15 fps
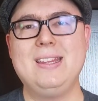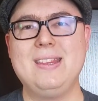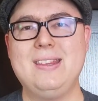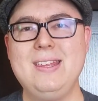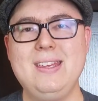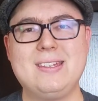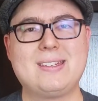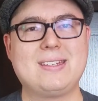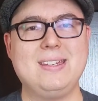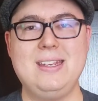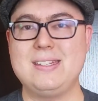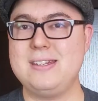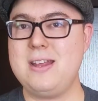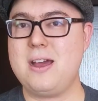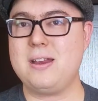This
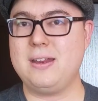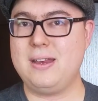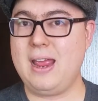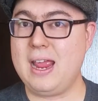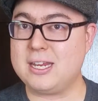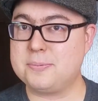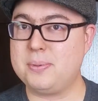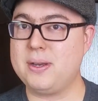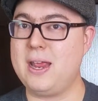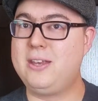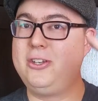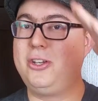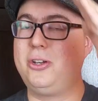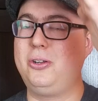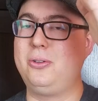is not an
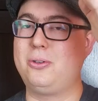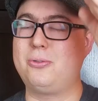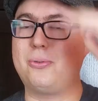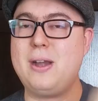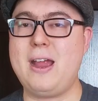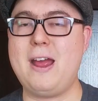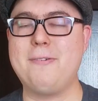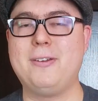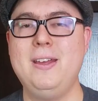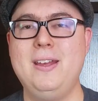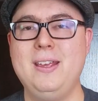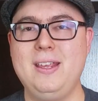exponential graph.